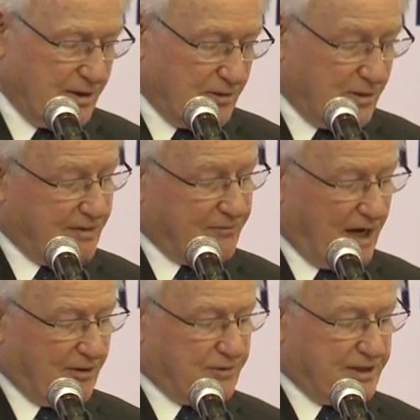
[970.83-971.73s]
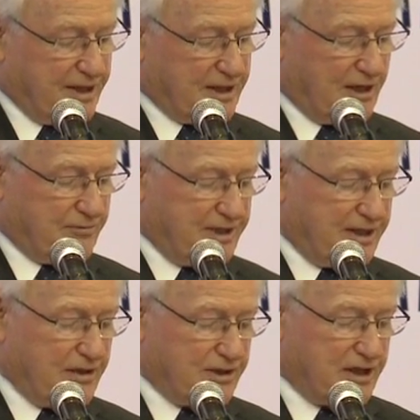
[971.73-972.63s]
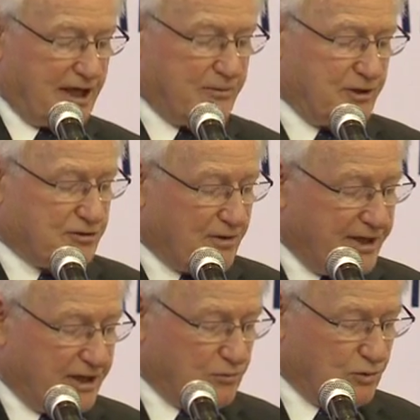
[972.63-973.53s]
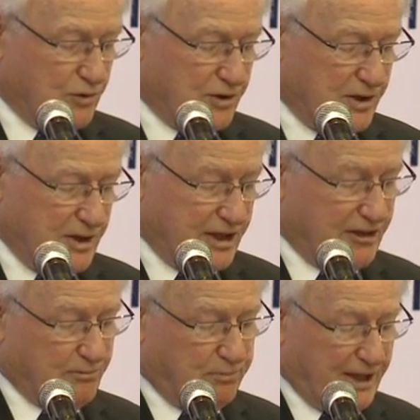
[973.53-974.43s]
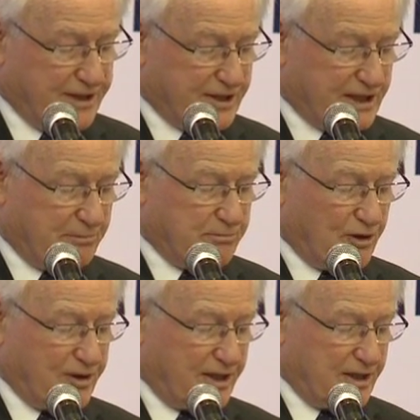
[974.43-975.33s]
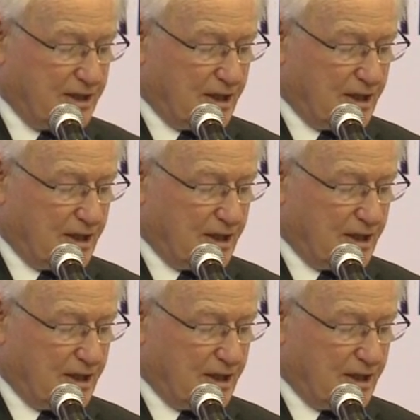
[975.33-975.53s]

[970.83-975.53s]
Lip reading: We have 100 in-country English language training awards now in place in Cambodia,